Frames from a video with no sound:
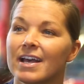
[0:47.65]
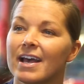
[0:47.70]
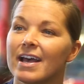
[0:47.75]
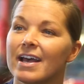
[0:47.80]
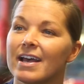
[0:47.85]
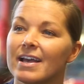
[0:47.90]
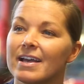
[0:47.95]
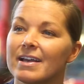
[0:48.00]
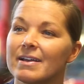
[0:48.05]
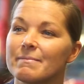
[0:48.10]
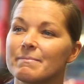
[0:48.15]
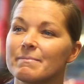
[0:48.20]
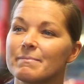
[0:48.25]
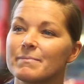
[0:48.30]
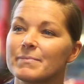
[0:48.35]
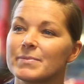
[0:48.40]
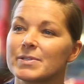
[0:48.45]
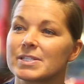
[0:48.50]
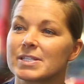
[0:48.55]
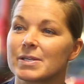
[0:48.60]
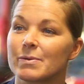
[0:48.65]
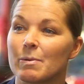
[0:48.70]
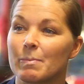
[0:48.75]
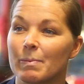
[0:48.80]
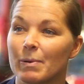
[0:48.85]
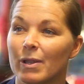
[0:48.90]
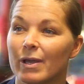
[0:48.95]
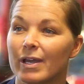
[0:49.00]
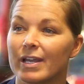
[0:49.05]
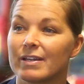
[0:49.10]
So I
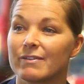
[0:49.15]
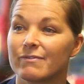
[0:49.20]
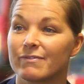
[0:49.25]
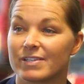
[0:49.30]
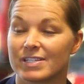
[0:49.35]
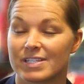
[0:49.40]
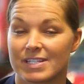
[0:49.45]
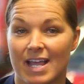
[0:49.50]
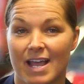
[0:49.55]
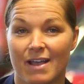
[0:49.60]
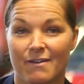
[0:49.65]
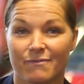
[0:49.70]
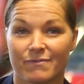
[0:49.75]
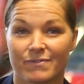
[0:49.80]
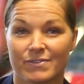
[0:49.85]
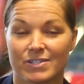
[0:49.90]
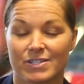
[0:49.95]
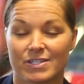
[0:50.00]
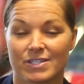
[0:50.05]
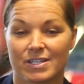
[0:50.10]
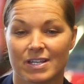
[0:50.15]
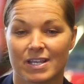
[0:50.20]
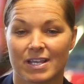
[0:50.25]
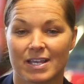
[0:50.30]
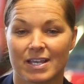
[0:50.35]
applied for staffs